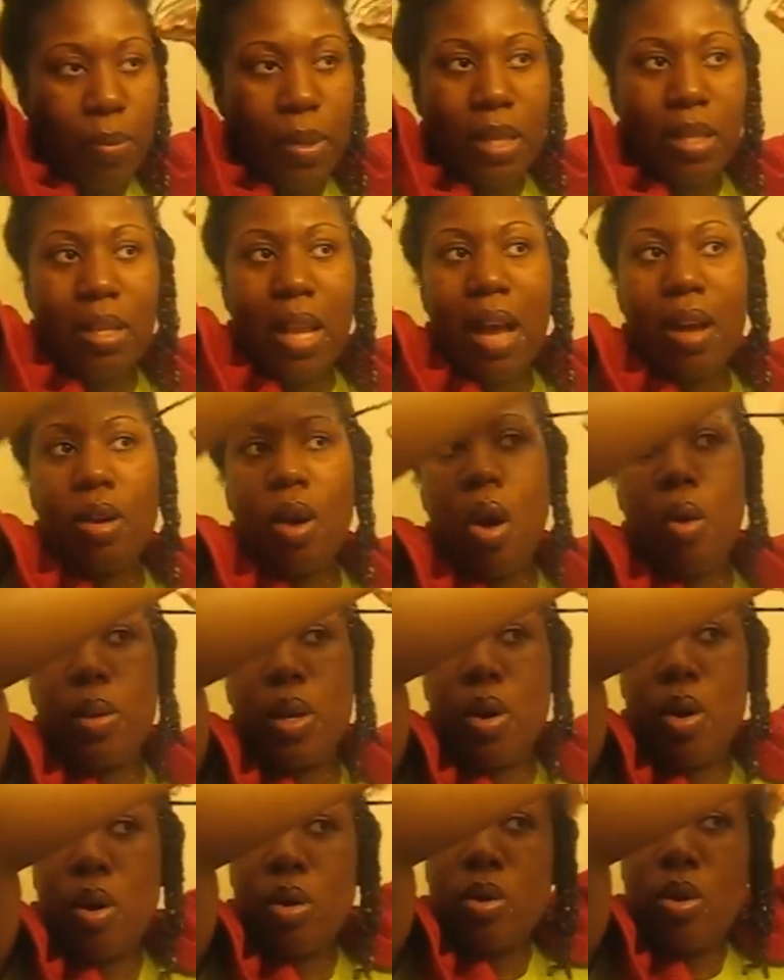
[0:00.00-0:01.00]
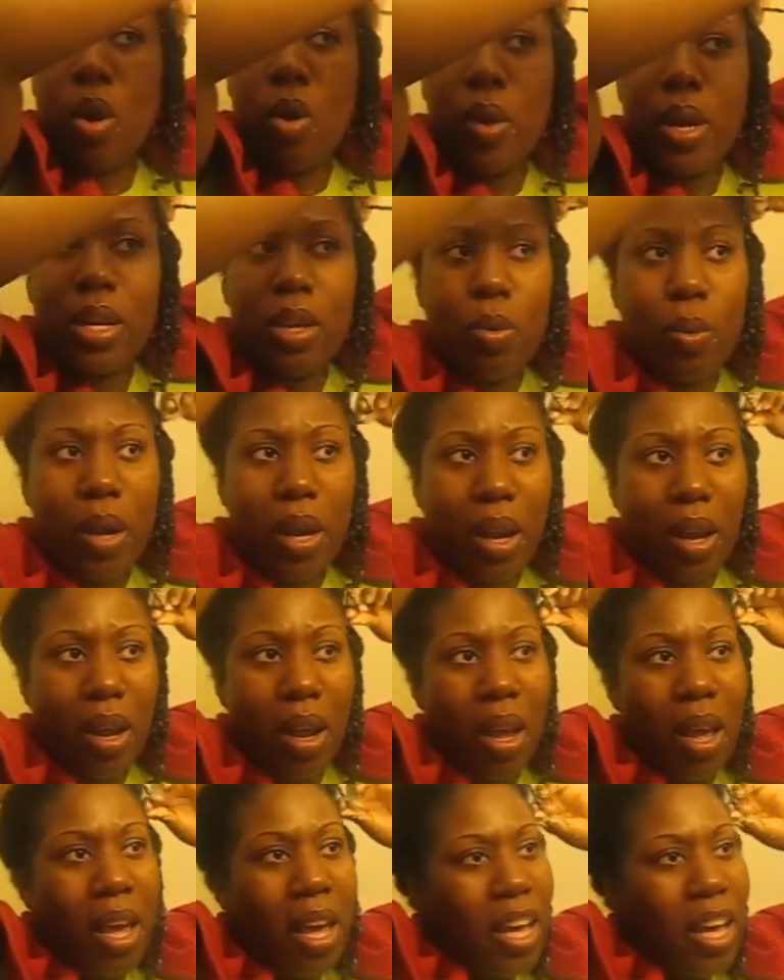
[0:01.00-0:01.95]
is not going no anywhere.